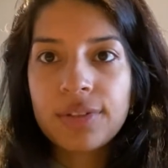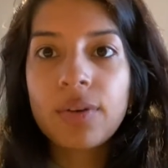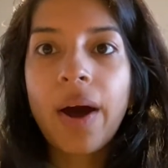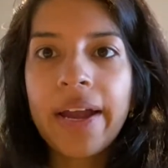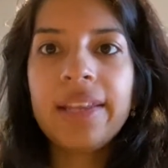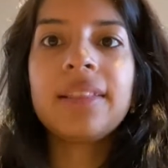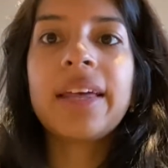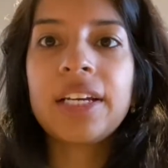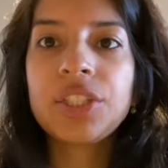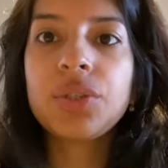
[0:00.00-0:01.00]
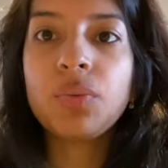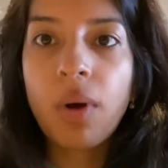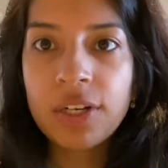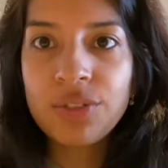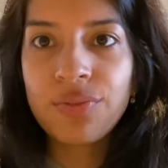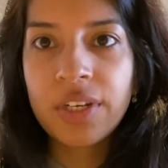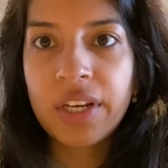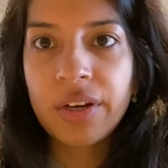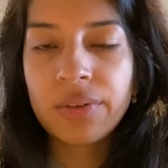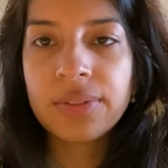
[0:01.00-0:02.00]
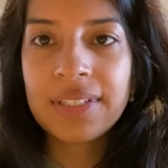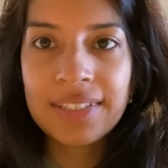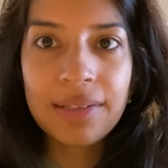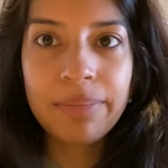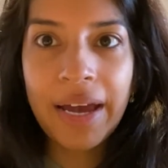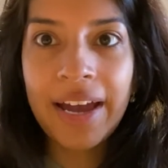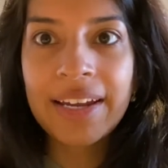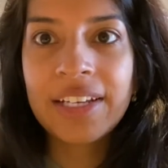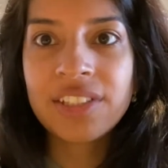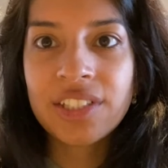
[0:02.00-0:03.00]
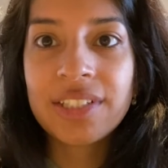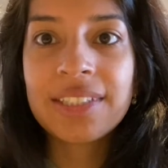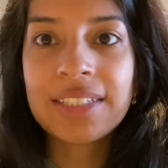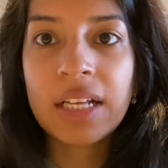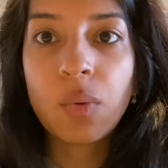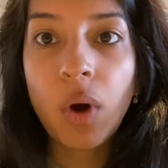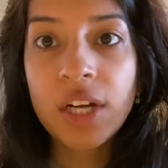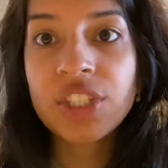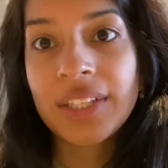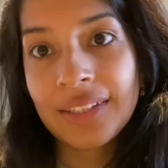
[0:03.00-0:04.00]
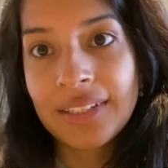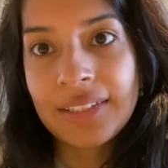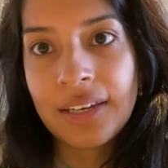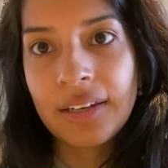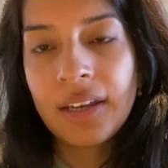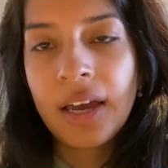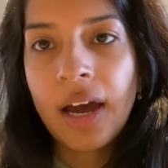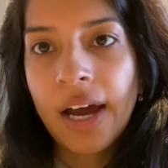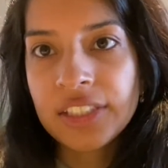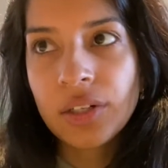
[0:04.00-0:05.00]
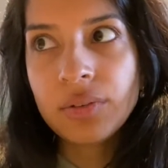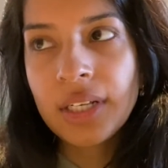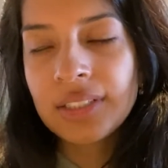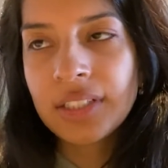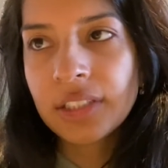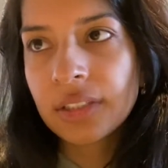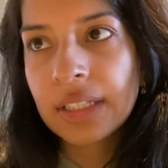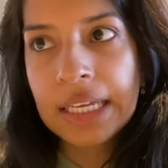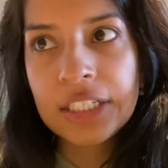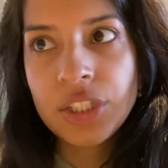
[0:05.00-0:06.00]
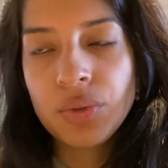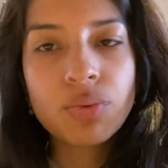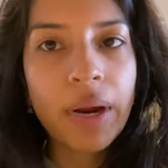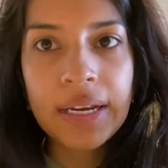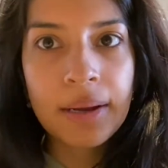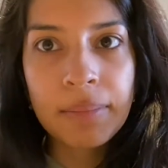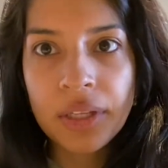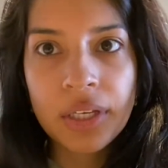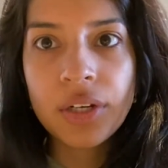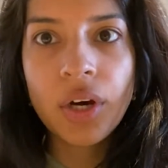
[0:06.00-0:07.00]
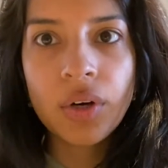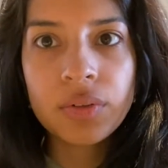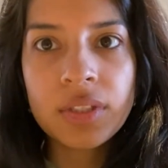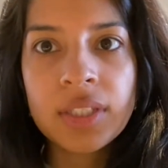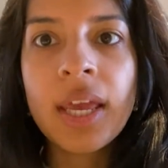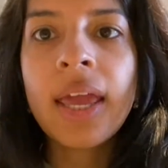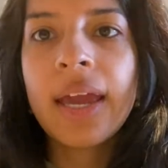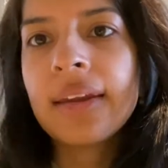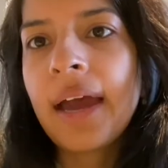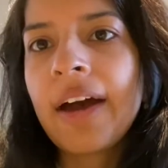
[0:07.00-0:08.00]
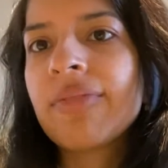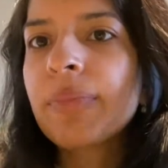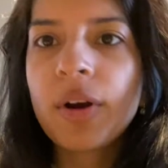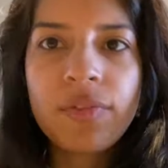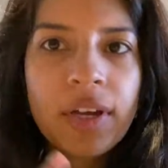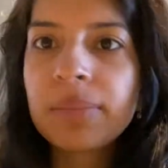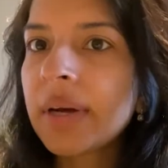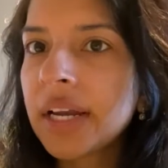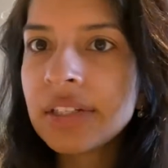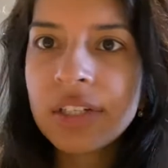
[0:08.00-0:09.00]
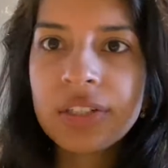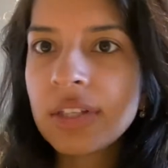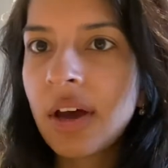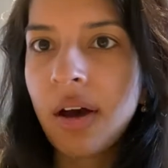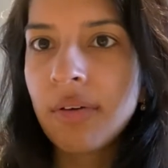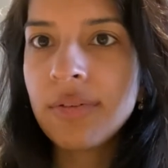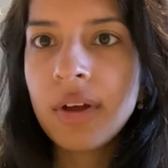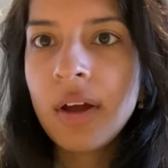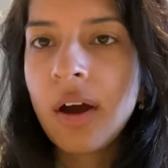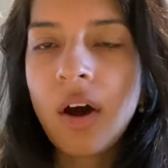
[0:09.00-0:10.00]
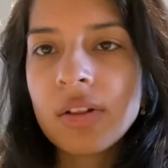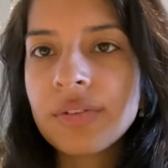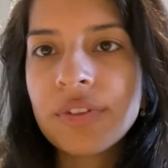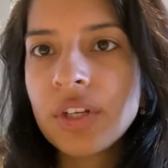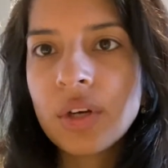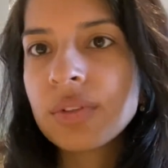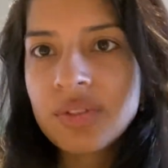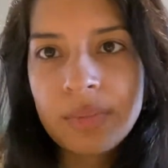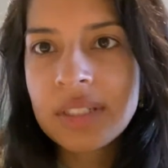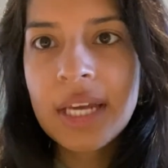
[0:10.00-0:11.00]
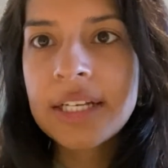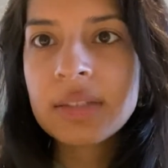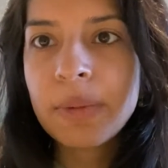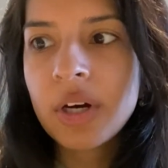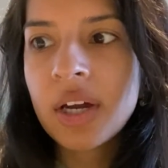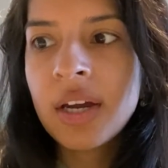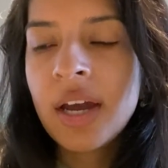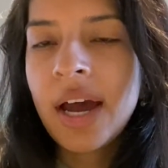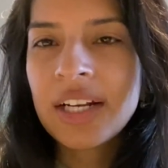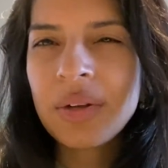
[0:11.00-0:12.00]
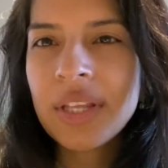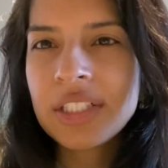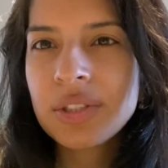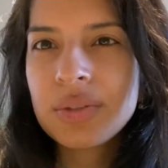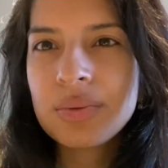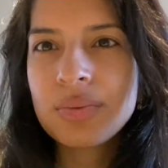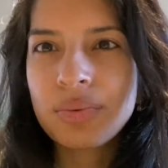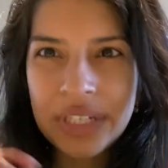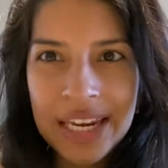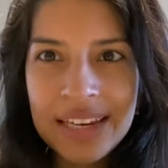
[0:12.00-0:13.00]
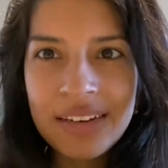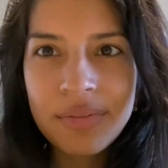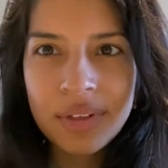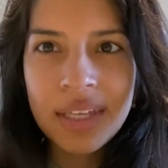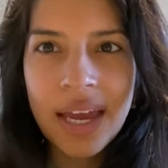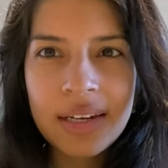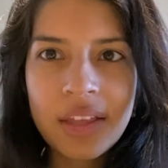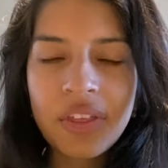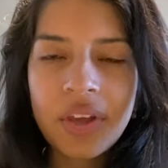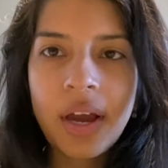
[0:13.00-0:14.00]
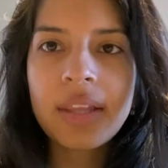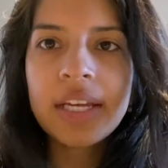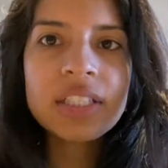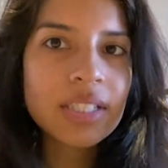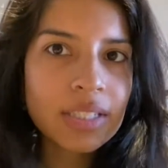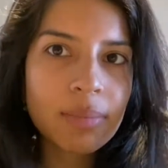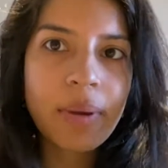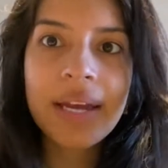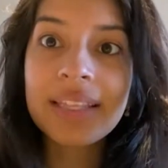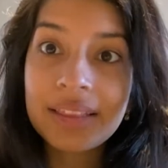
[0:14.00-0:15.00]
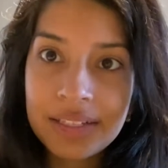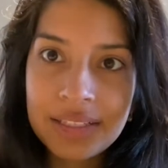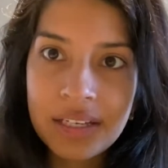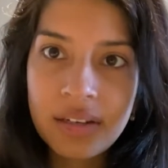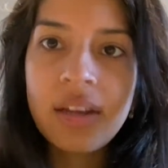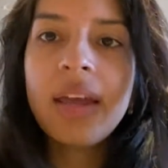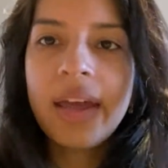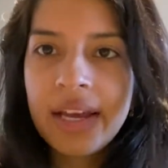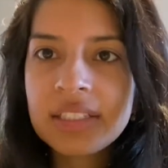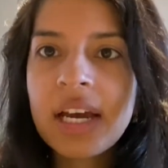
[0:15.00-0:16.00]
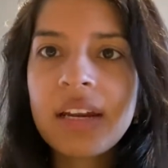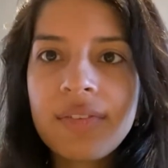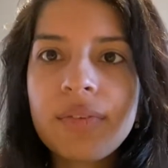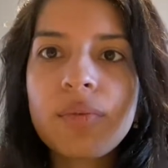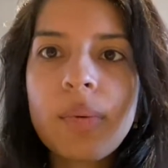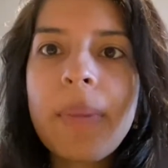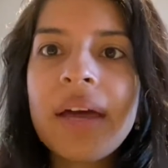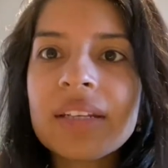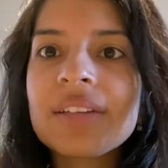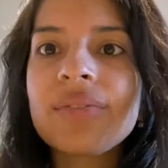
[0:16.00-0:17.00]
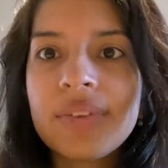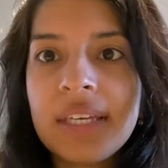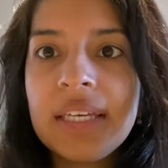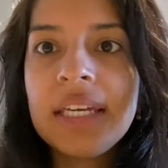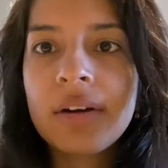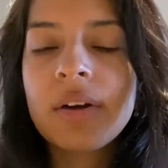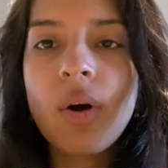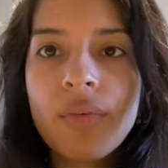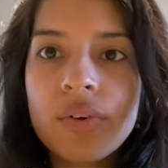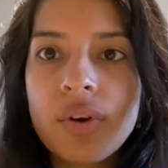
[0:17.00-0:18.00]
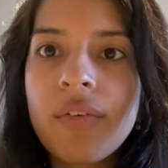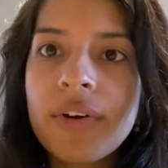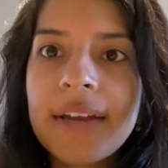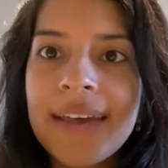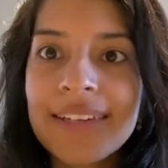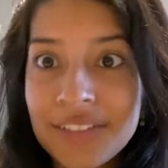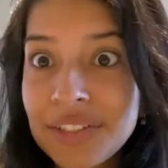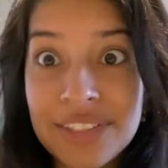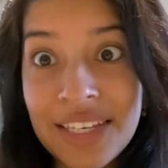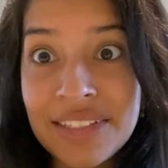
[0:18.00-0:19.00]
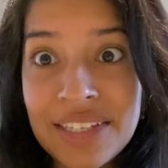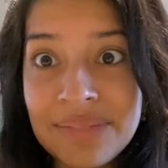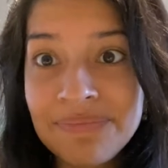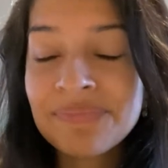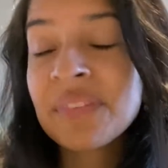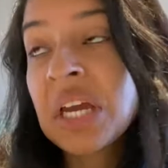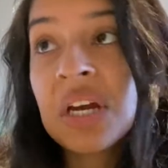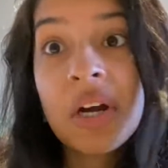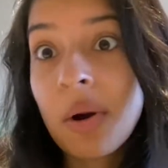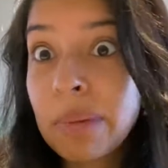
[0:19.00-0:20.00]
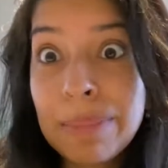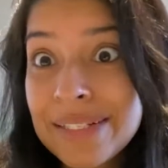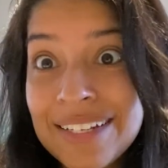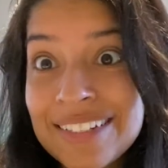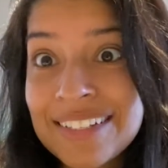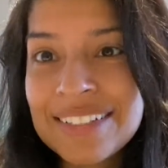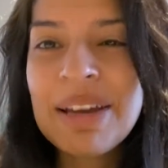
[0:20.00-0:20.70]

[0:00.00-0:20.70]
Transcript: So I like to watch videos, sit back and just watch and listen. I don't necessarily like to write a million notes and have perfect binders of all of the notes from the textbook. I don't like to read really anything. I like to sit back and listen and kind of repetitively hear it over and over again until it sinks in. Or maybe it doesn't.